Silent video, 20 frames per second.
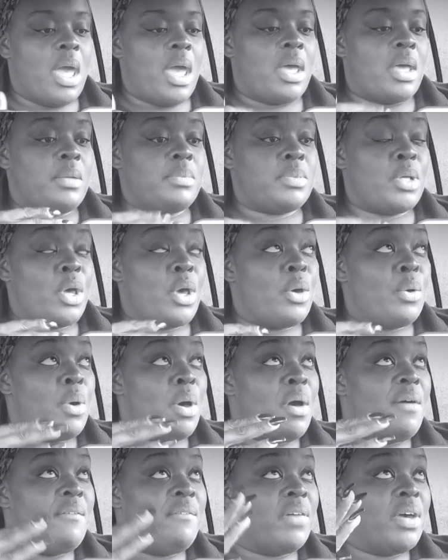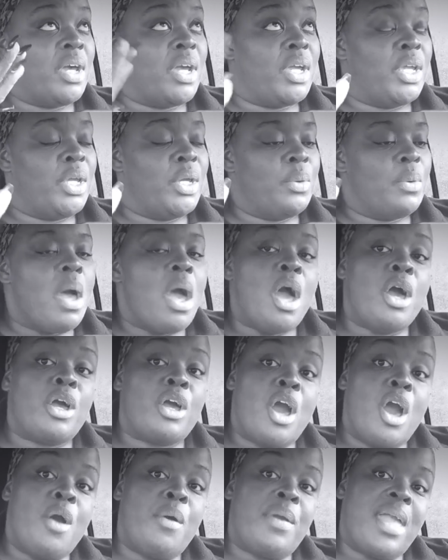I'm so over you.
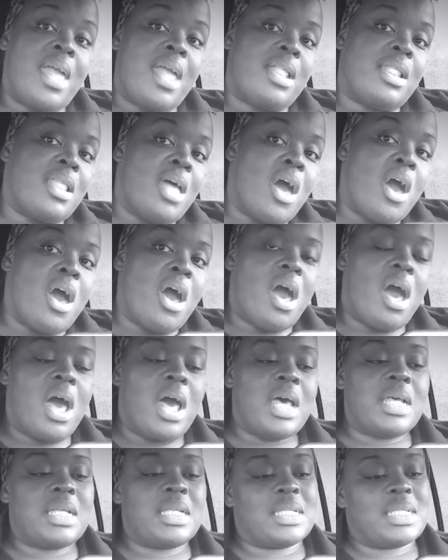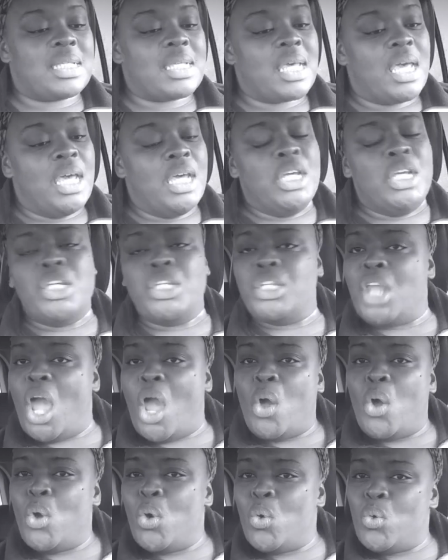Don't get lost.
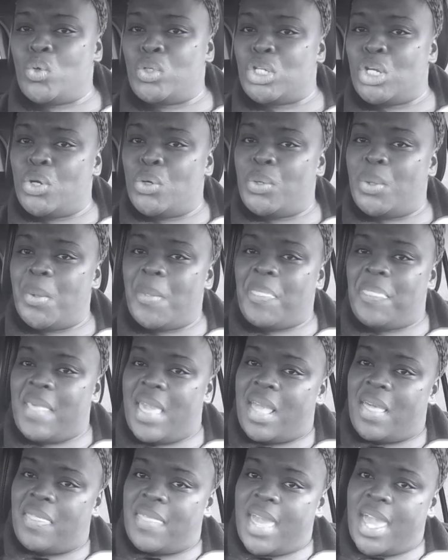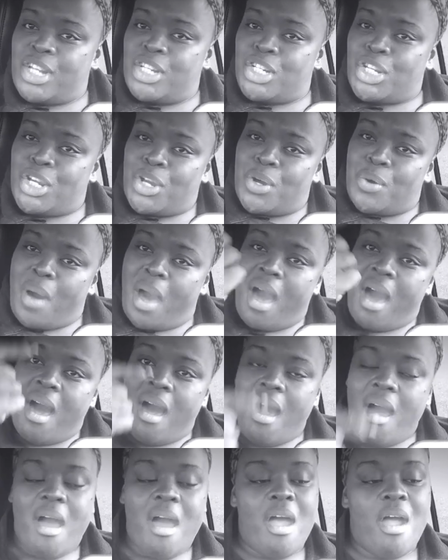Boy, who do you think that you
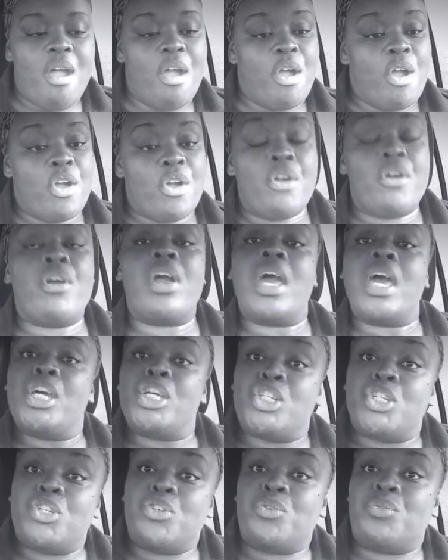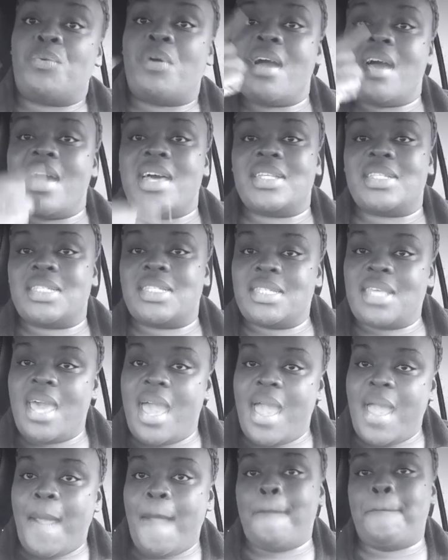are? Trust
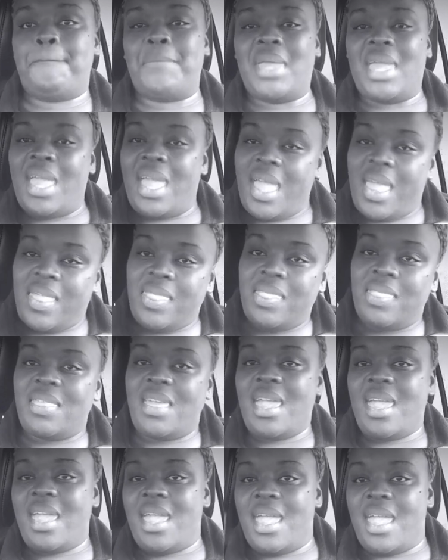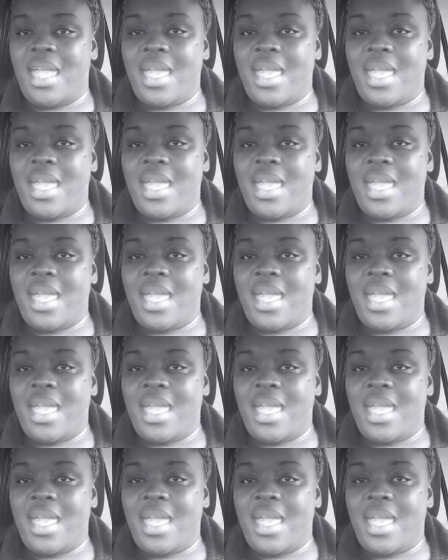and believe me.